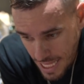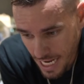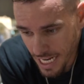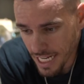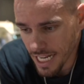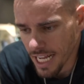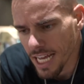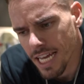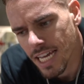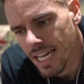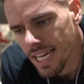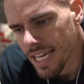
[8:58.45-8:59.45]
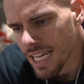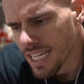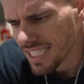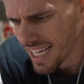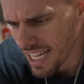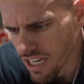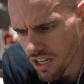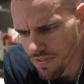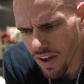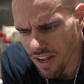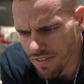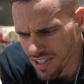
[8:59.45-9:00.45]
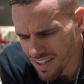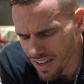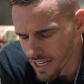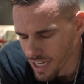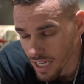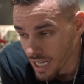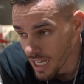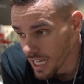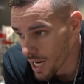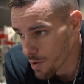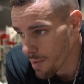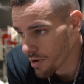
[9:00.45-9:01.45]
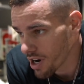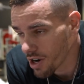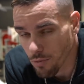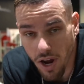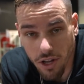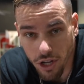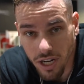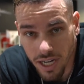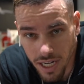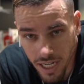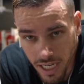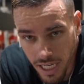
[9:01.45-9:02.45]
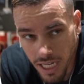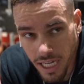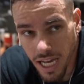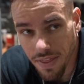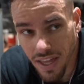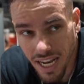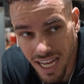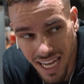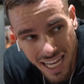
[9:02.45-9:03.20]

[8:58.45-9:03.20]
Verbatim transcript: And I did 10, 5, 5, can't remember, regular. And then